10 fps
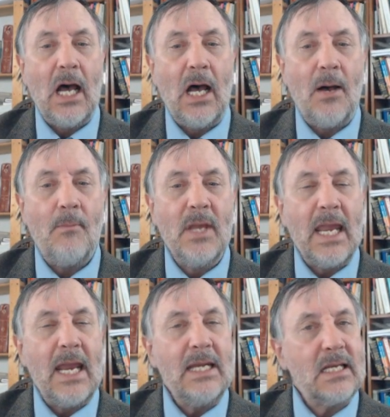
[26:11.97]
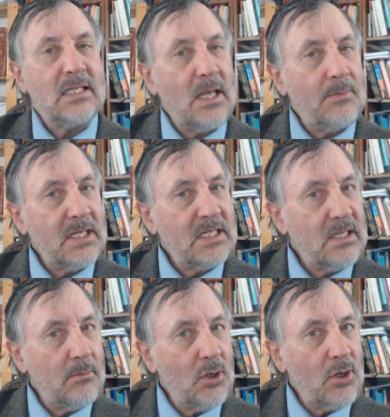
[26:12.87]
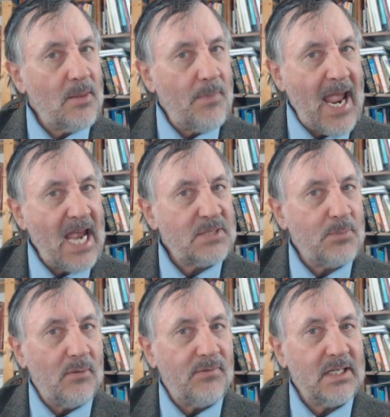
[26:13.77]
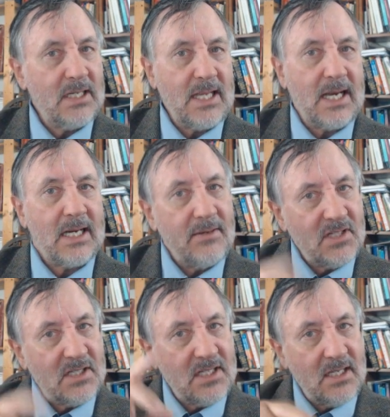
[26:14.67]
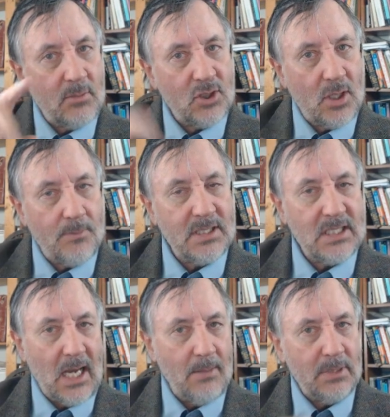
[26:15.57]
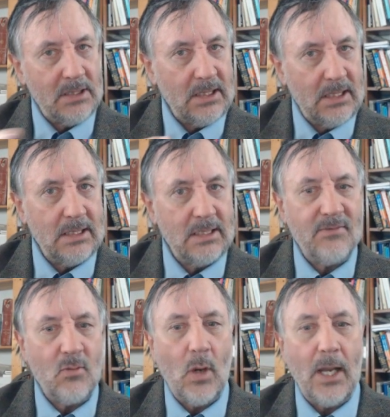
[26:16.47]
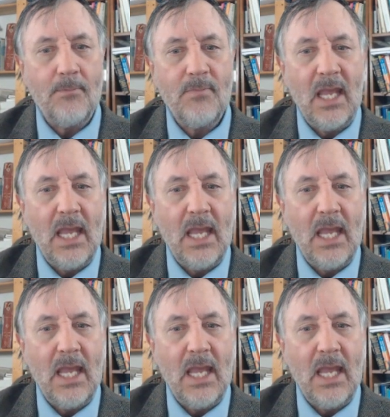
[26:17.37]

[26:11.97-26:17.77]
It does something similar to the past perfect in that it gives us a double jump in time, but in a different way.